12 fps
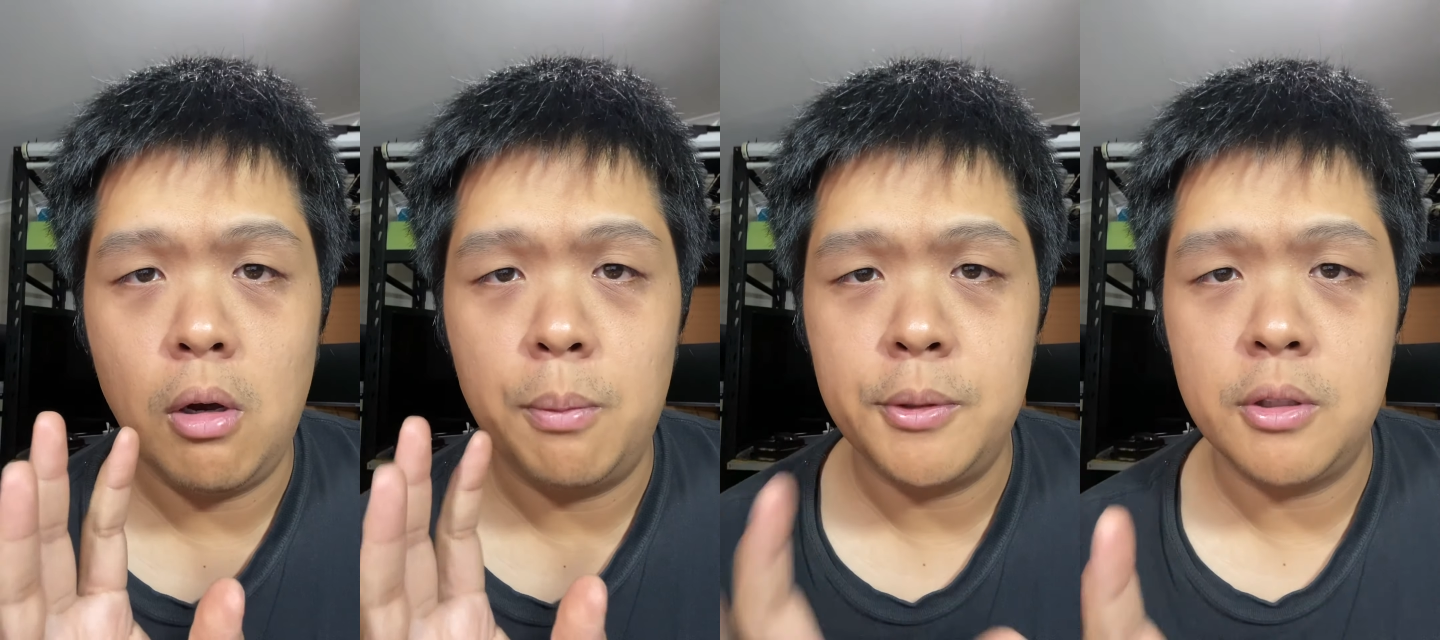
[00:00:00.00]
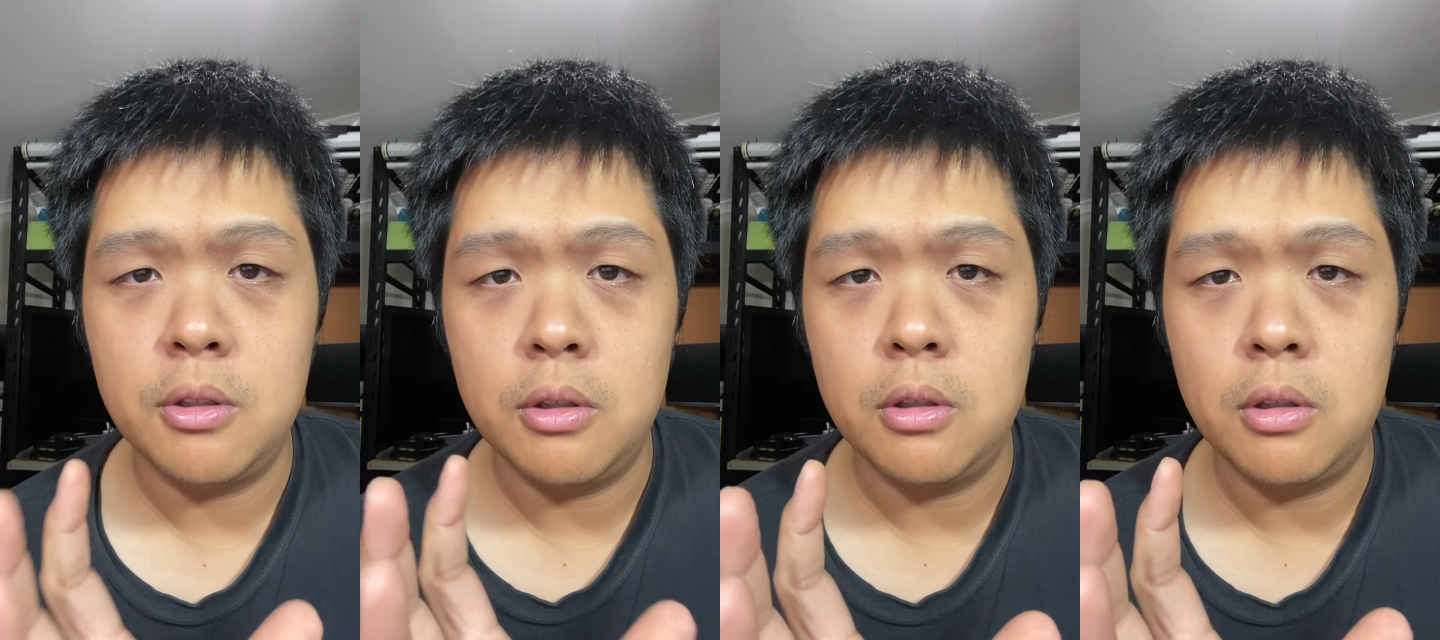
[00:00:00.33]

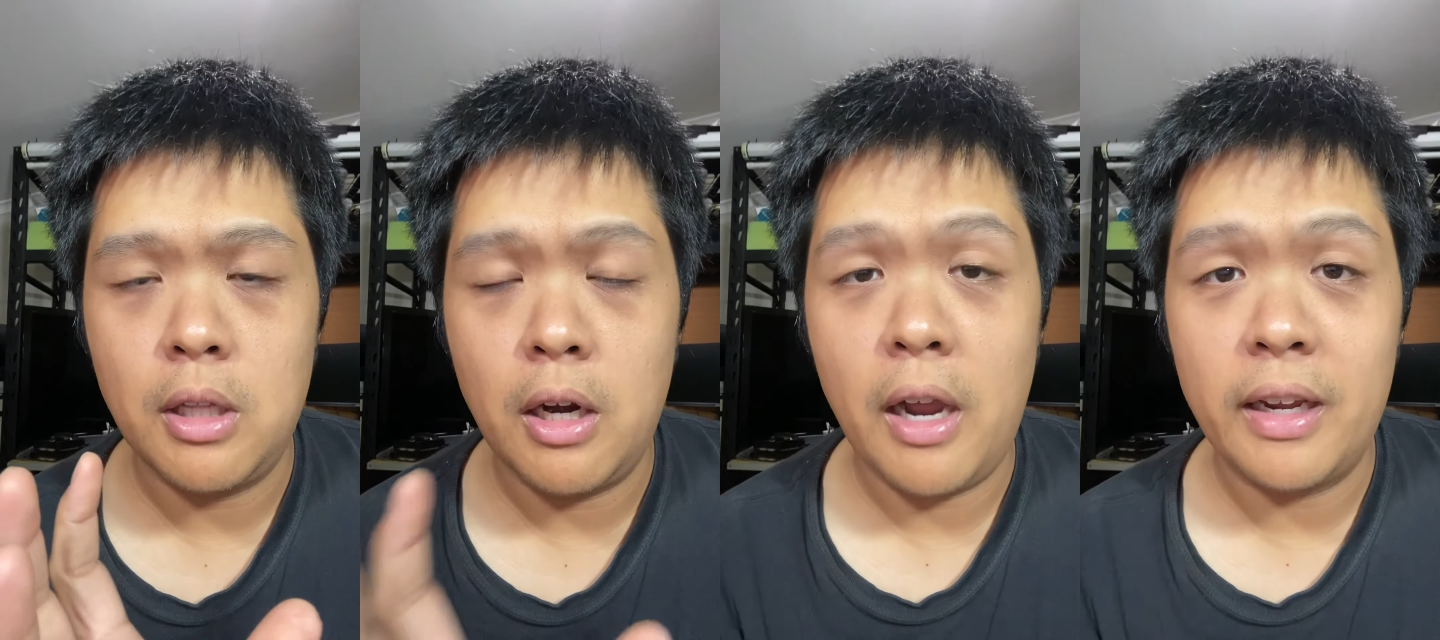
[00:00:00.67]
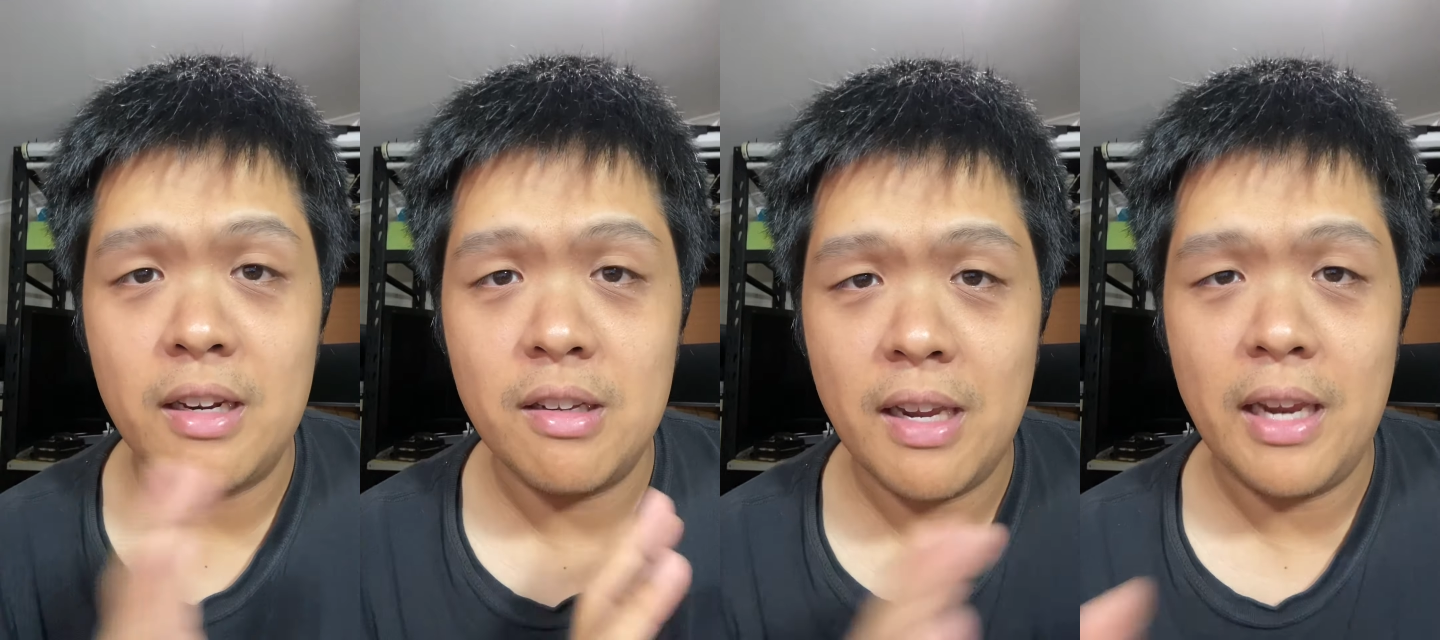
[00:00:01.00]
options that I
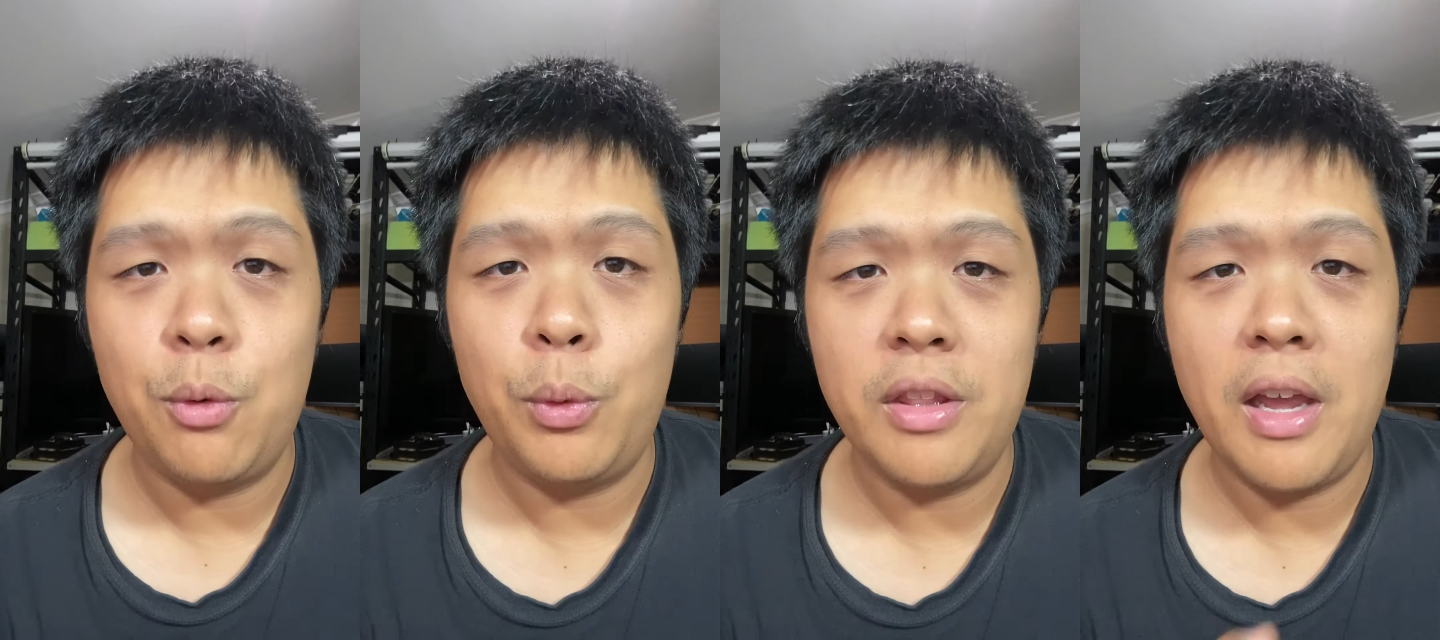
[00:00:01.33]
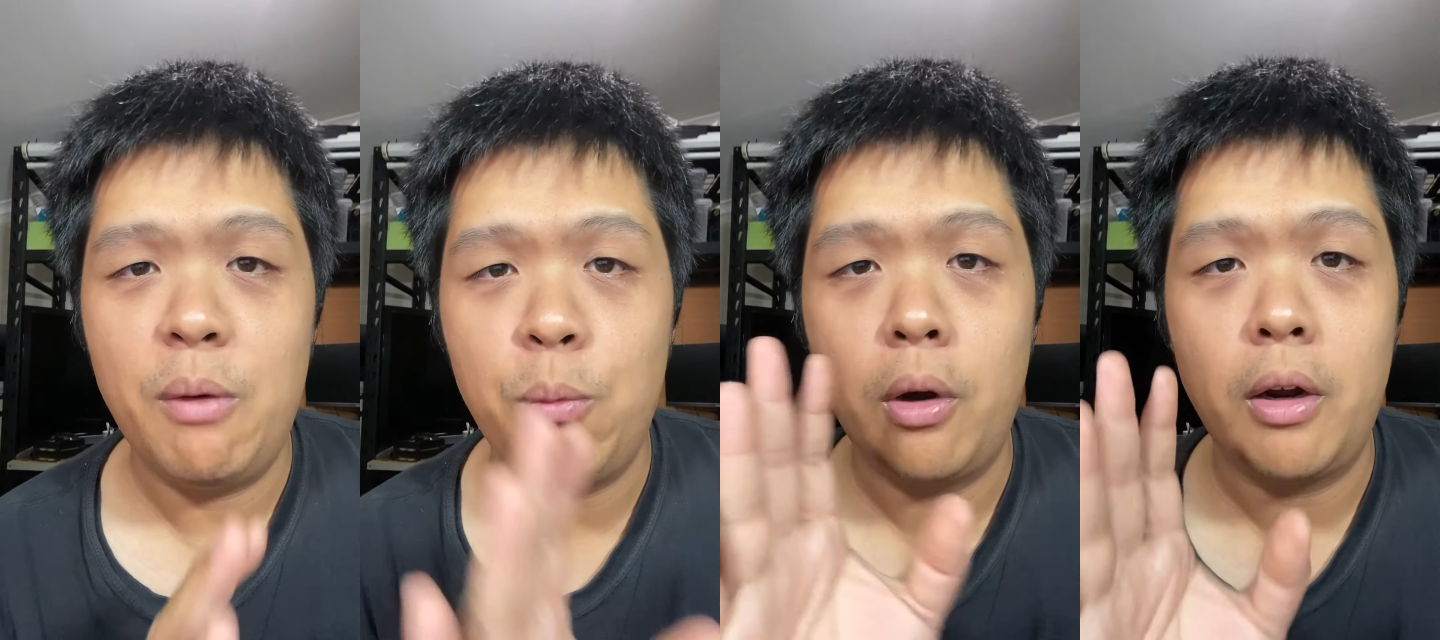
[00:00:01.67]
can take with
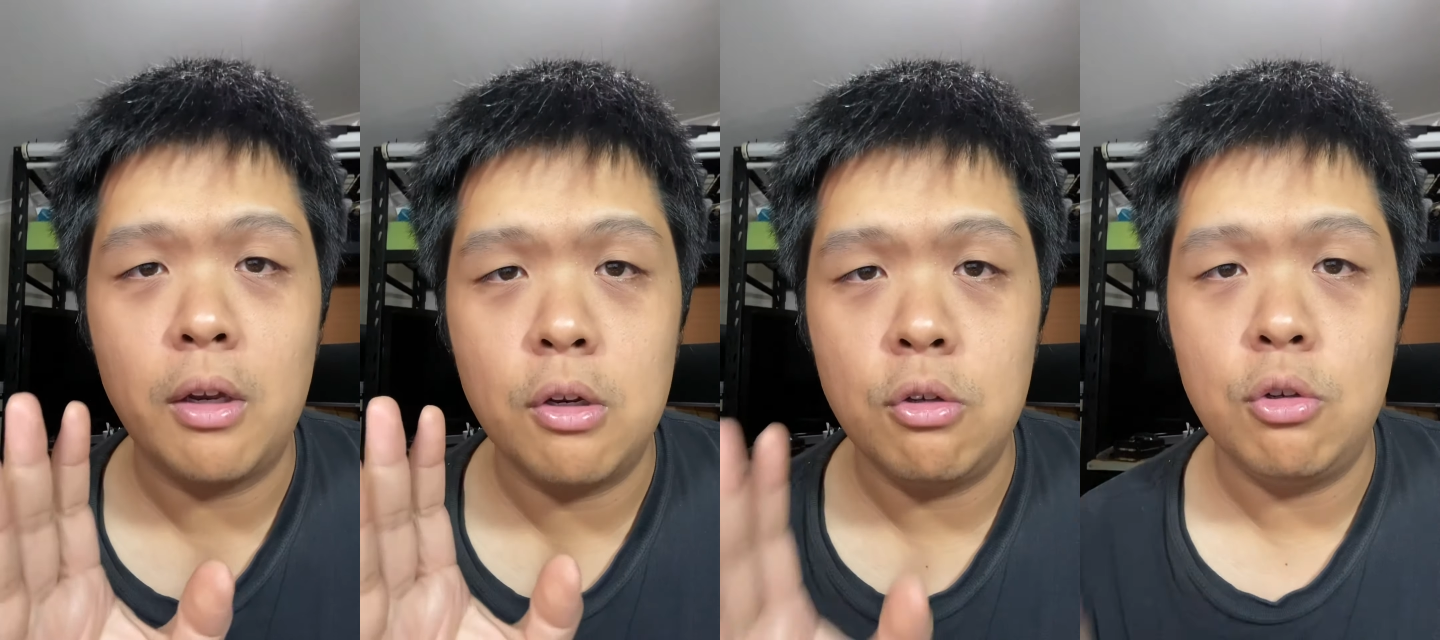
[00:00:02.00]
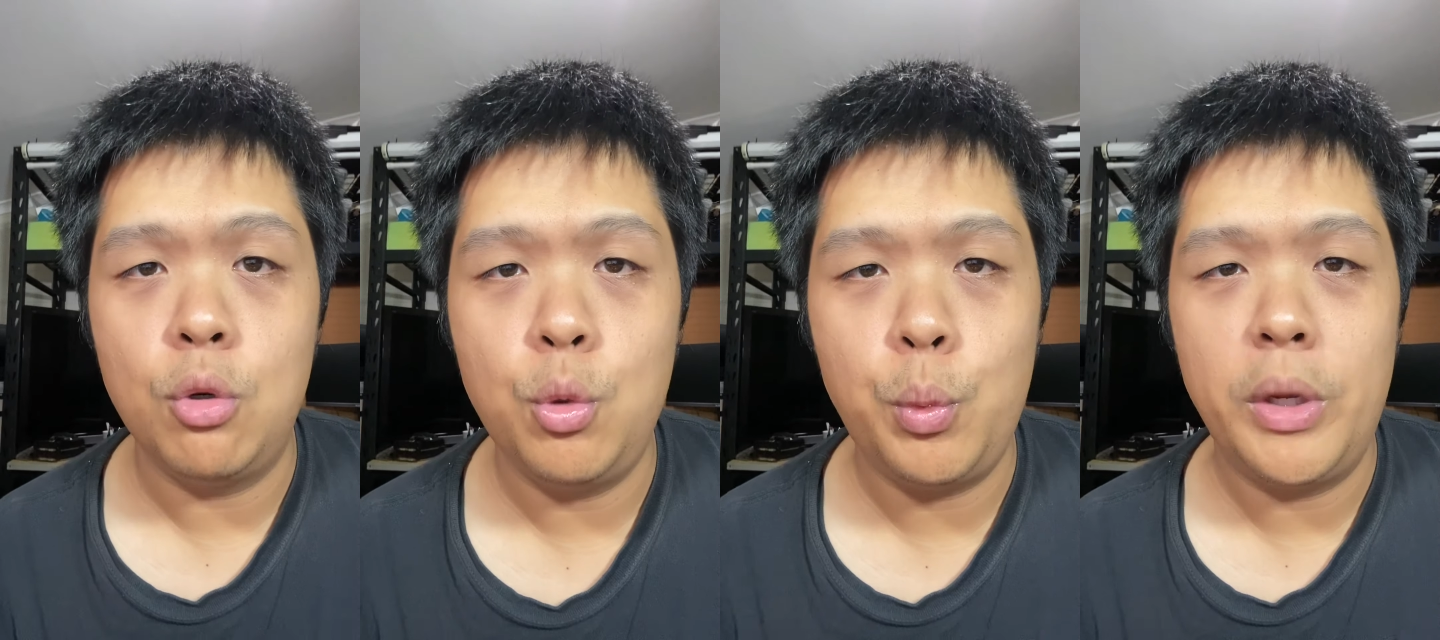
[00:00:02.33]
that and what I can
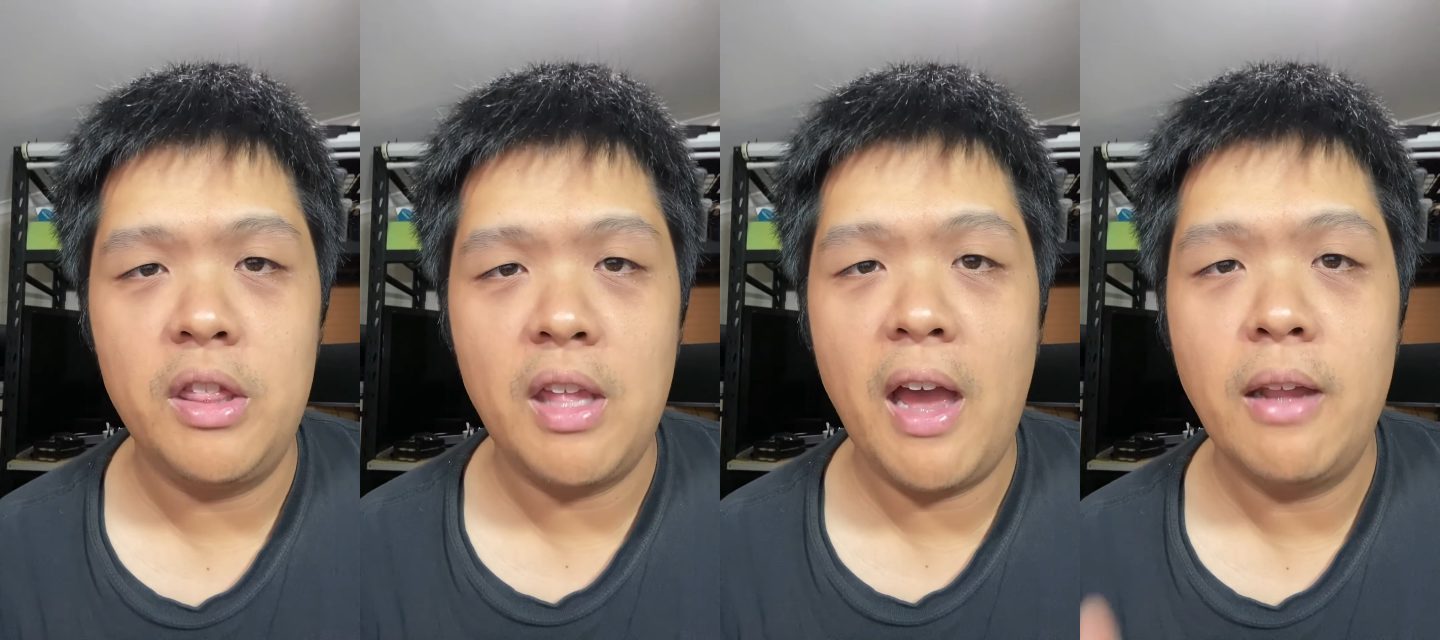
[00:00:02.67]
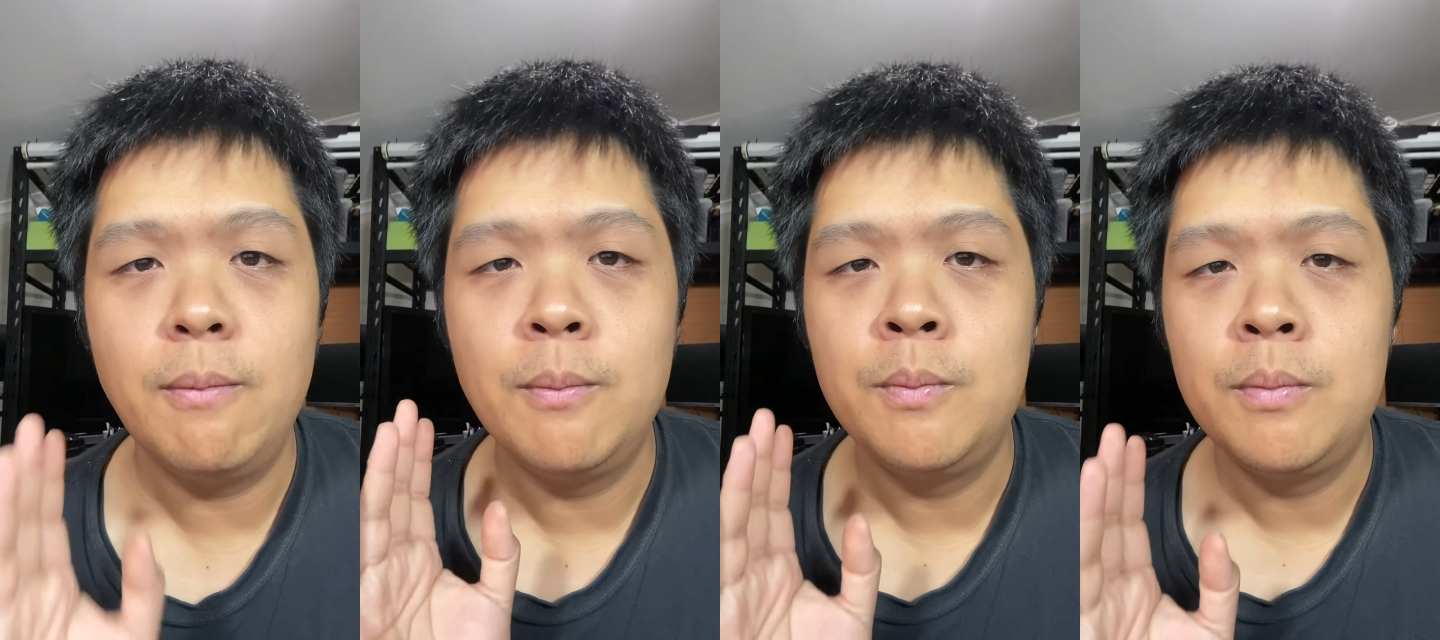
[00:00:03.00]
do with that.